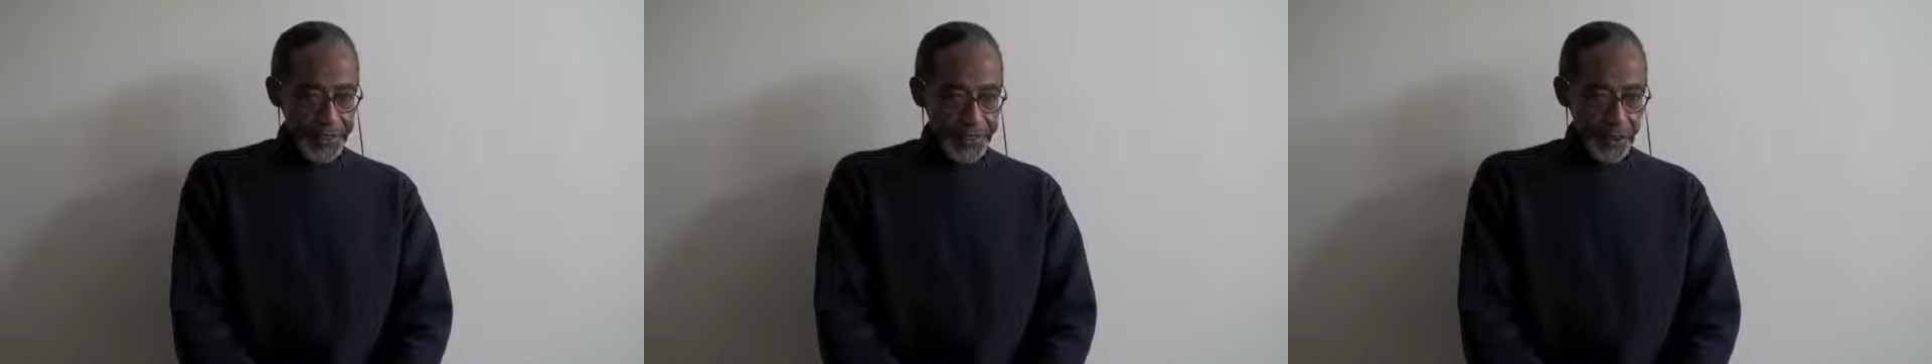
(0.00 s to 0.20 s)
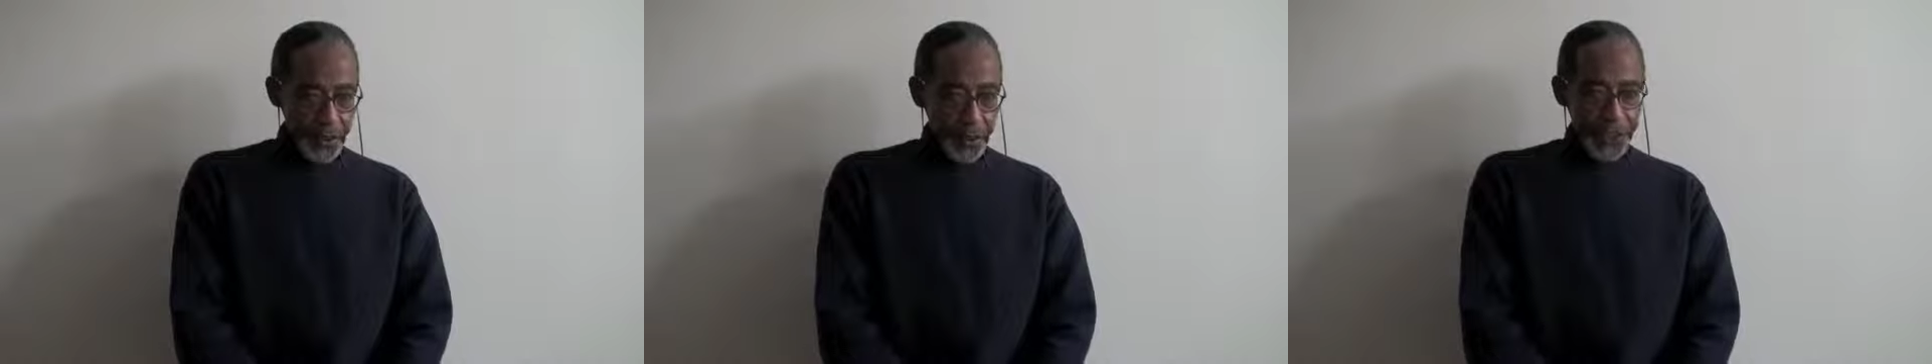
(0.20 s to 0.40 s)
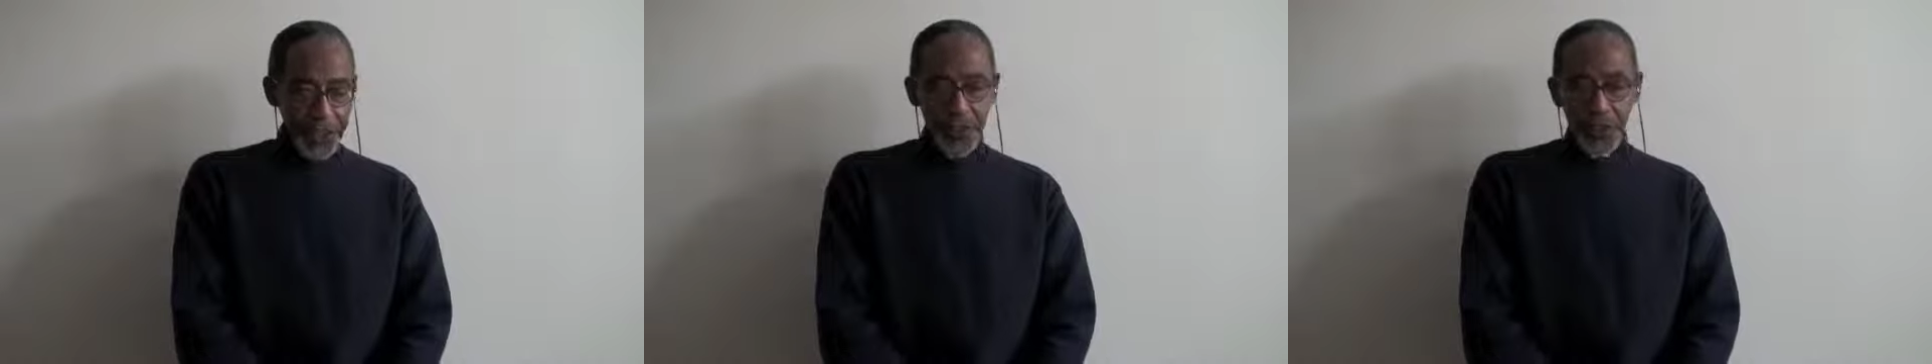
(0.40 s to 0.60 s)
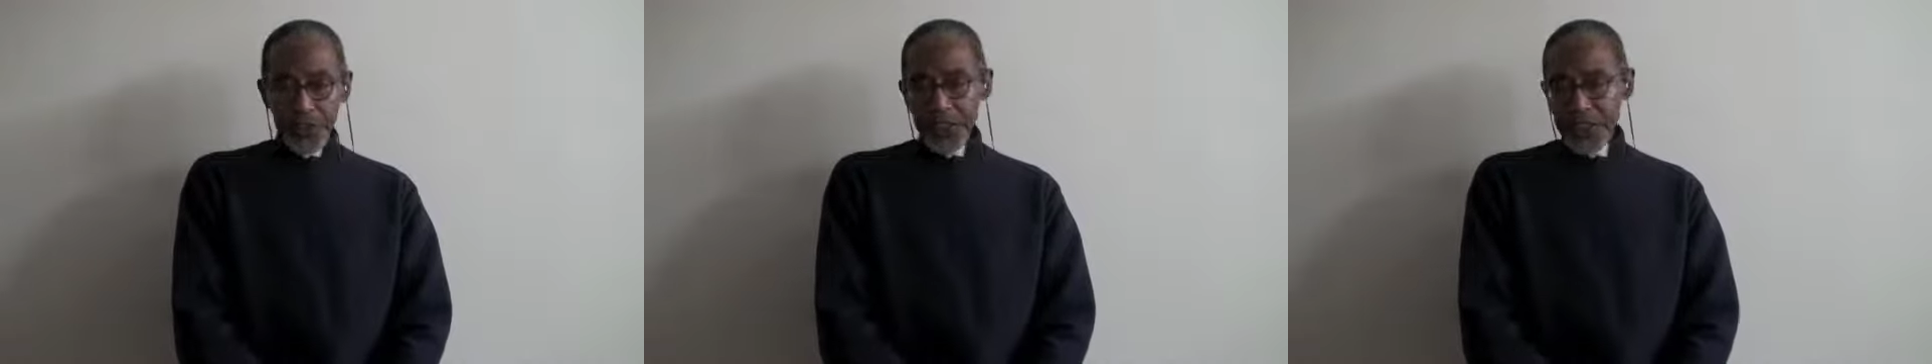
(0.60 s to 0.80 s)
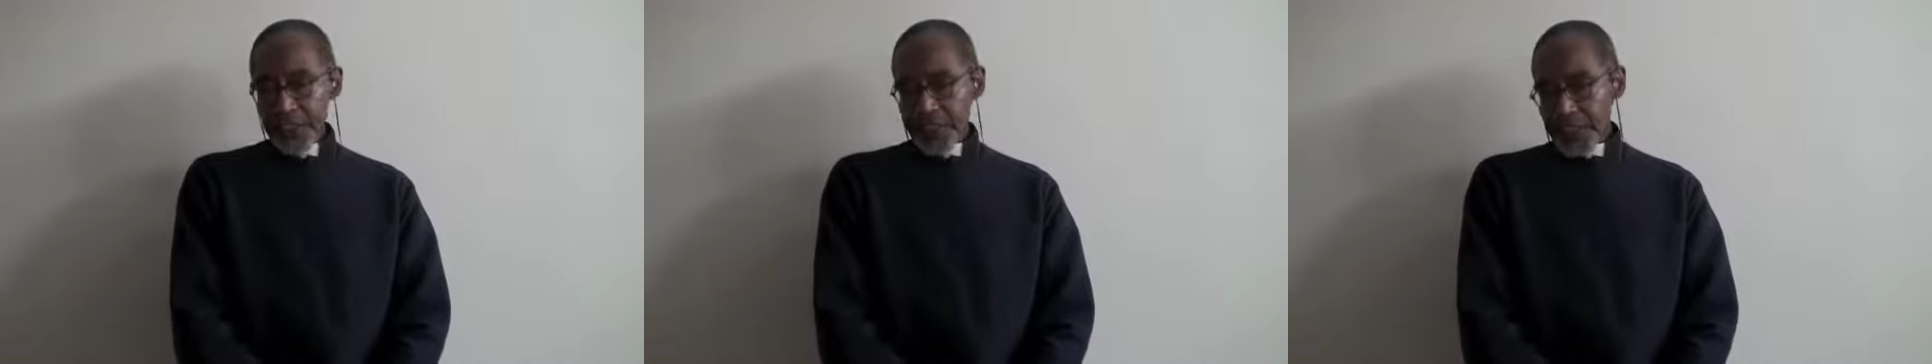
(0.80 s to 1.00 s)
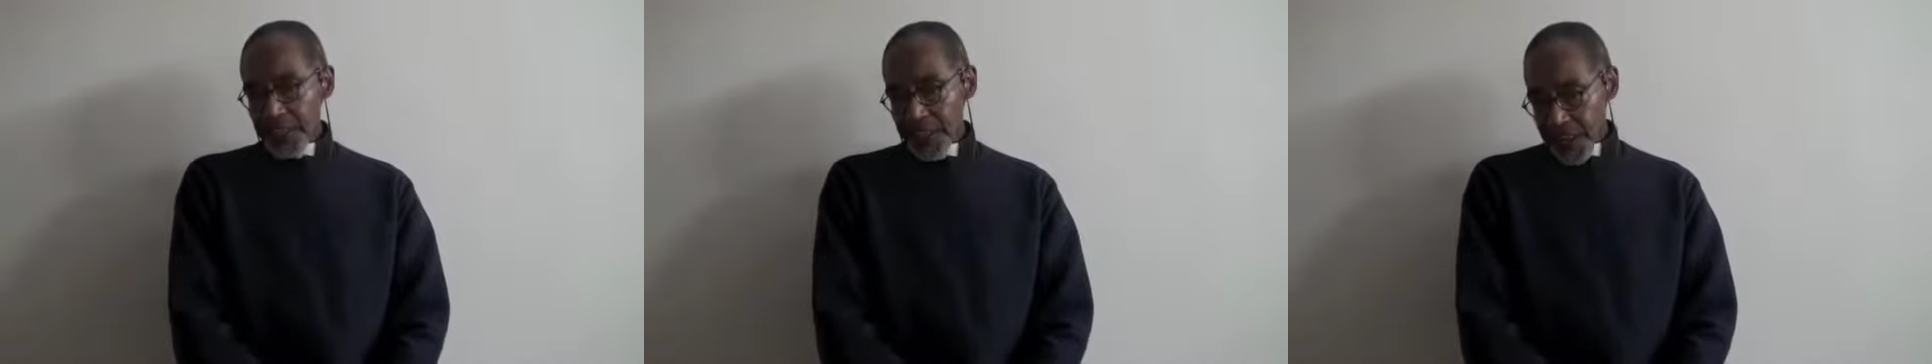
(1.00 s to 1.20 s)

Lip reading: who killed the